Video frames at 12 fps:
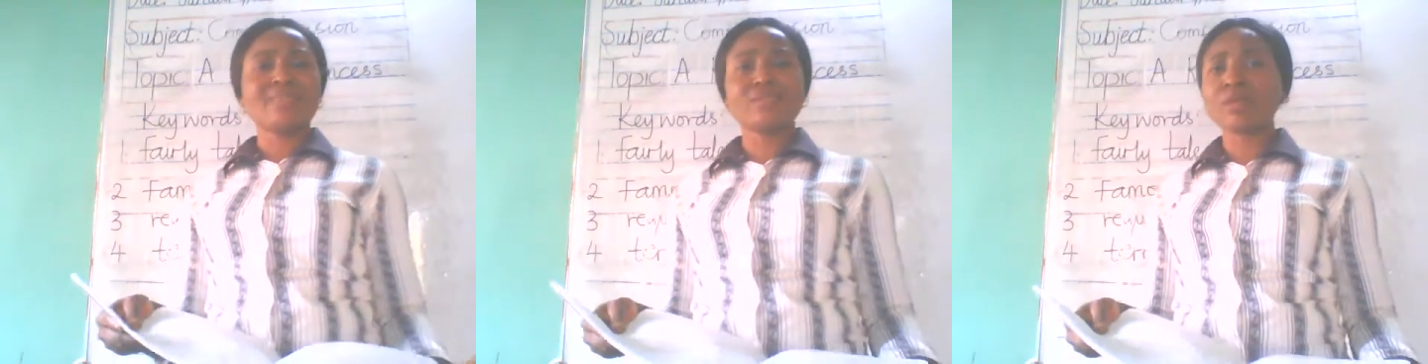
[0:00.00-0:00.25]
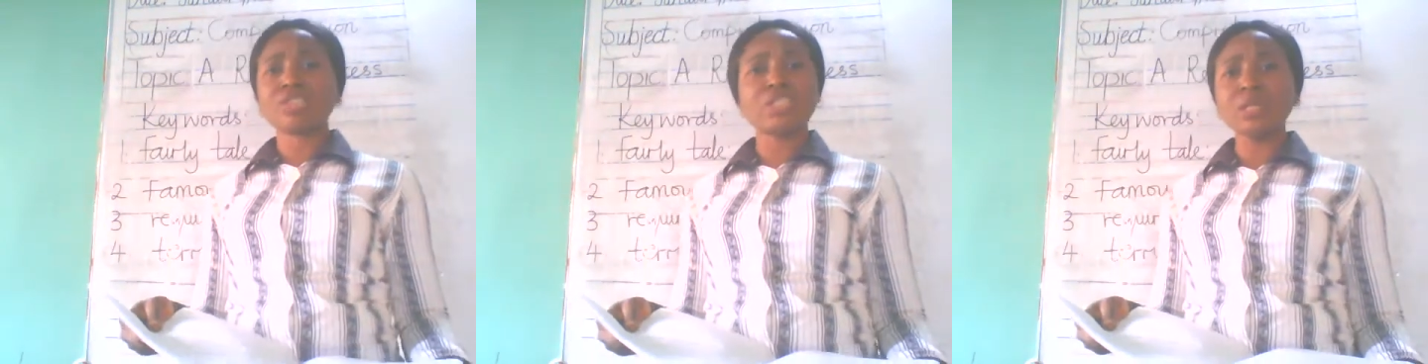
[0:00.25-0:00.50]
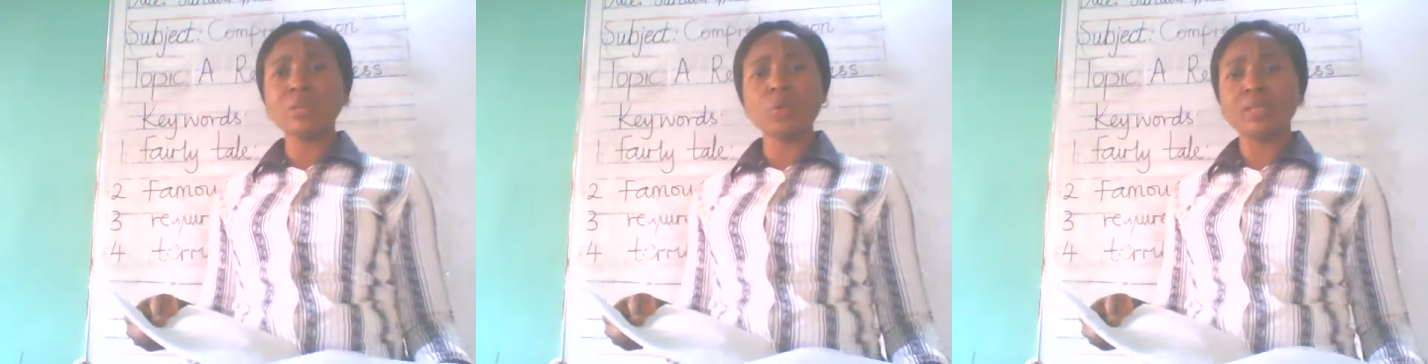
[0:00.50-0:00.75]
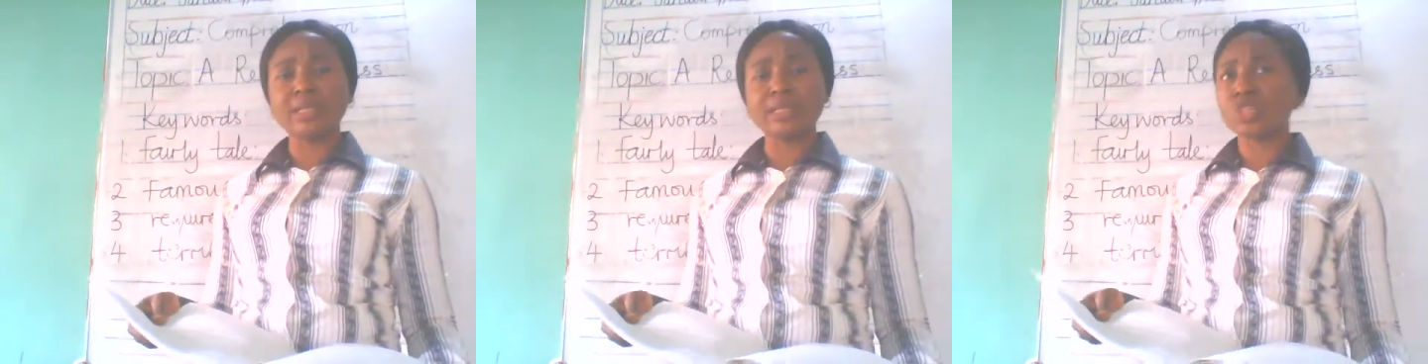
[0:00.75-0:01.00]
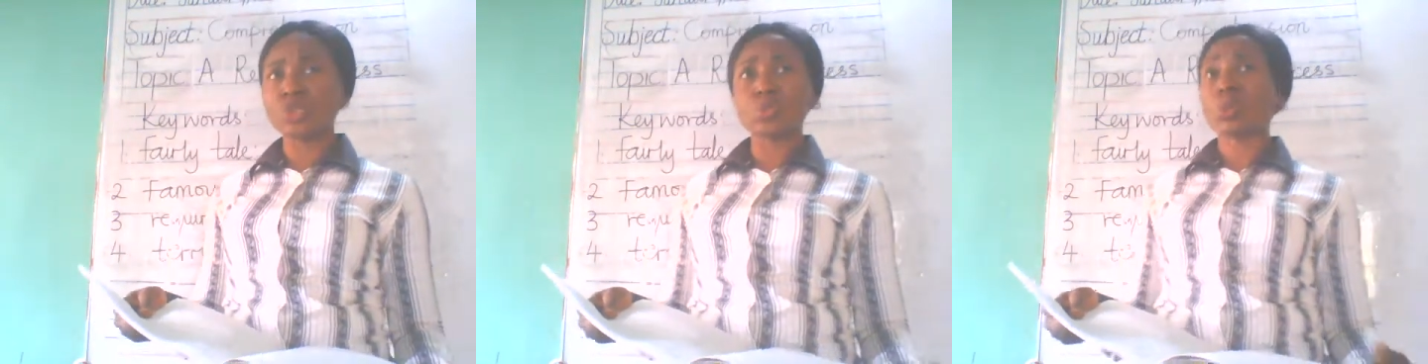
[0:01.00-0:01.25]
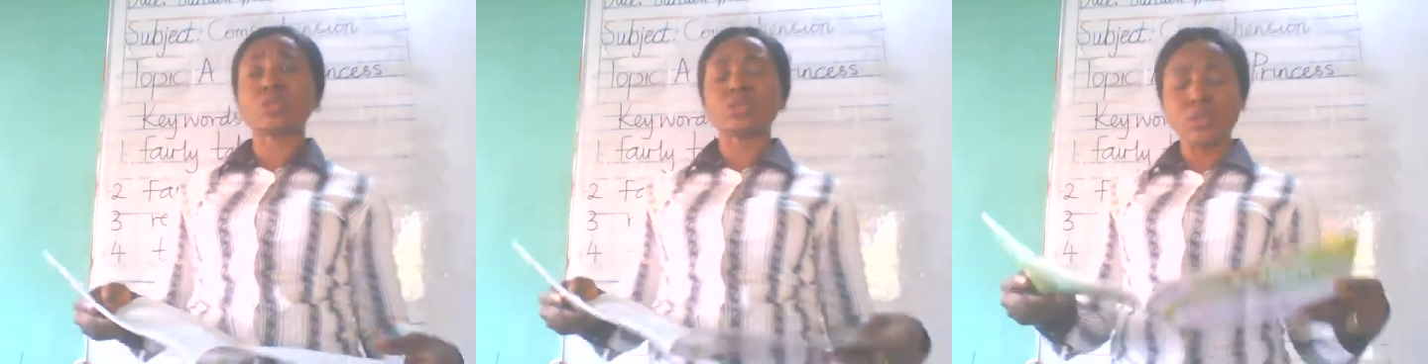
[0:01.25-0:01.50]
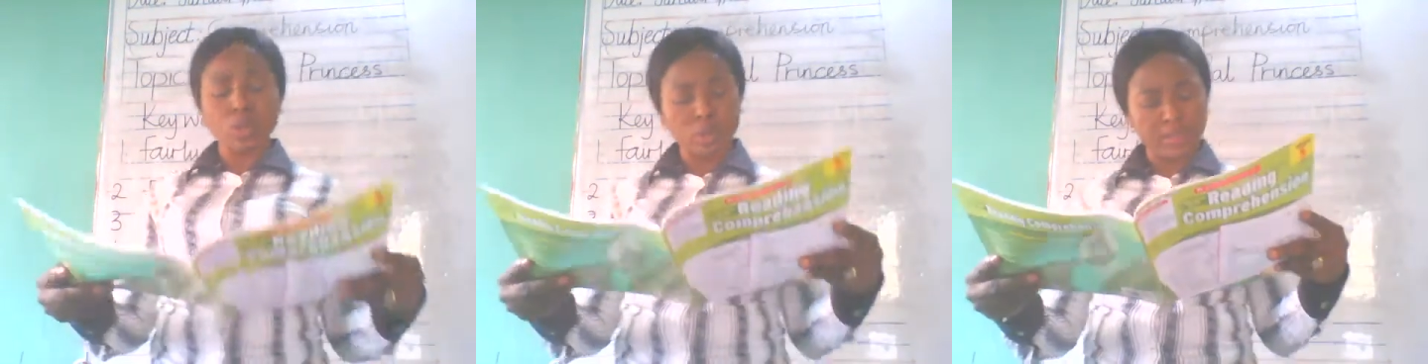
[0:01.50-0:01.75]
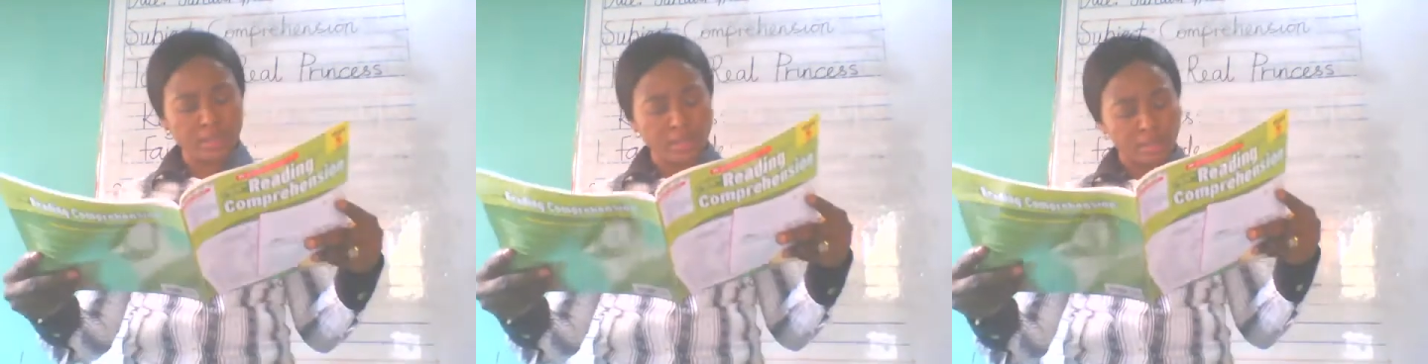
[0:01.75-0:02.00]
Does she look it? She wasn't
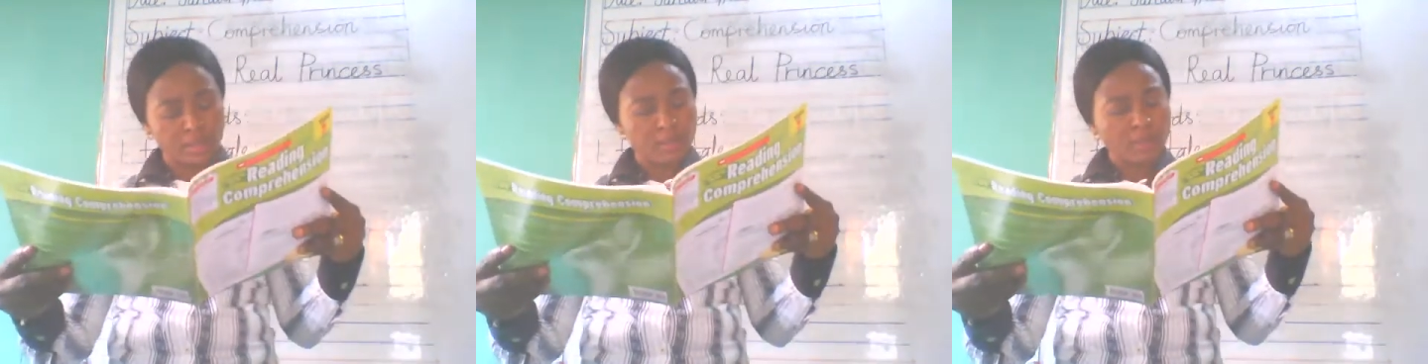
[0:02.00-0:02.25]
looking it.